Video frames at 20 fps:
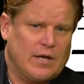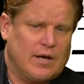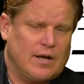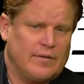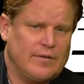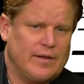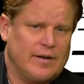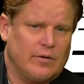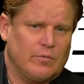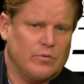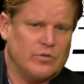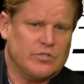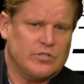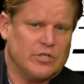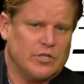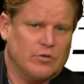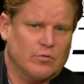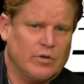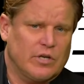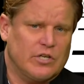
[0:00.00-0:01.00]
on that it was
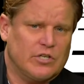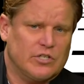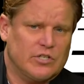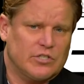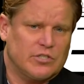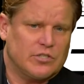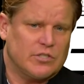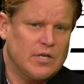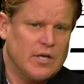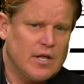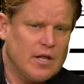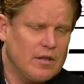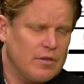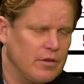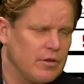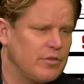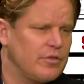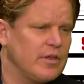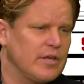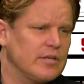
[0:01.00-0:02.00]
egregious,
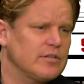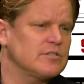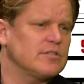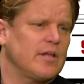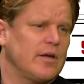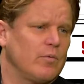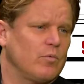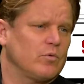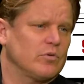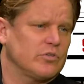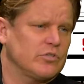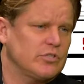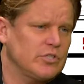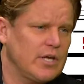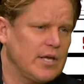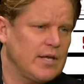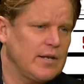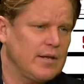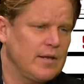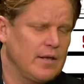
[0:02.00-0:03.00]
the things that were
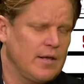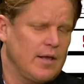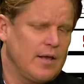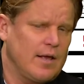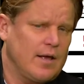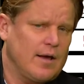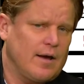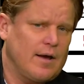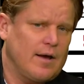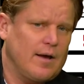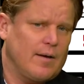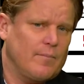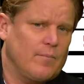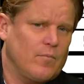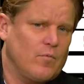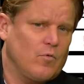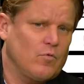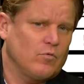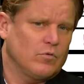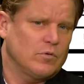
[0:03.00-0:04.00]
said,
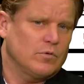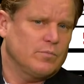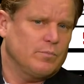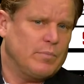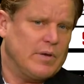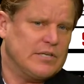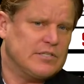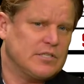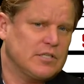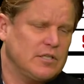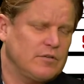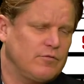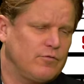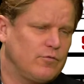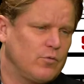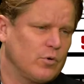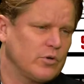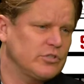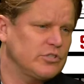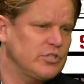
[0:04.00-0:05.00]
basically
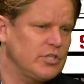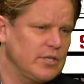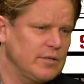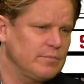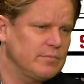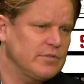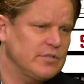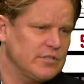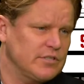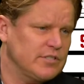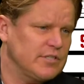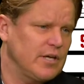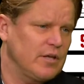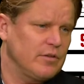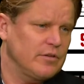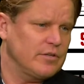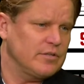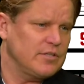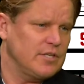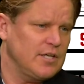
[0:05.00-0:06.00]
forced him to sell
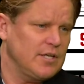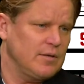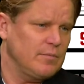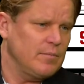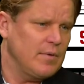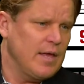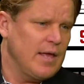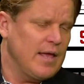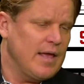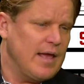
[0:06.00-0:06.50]
the team.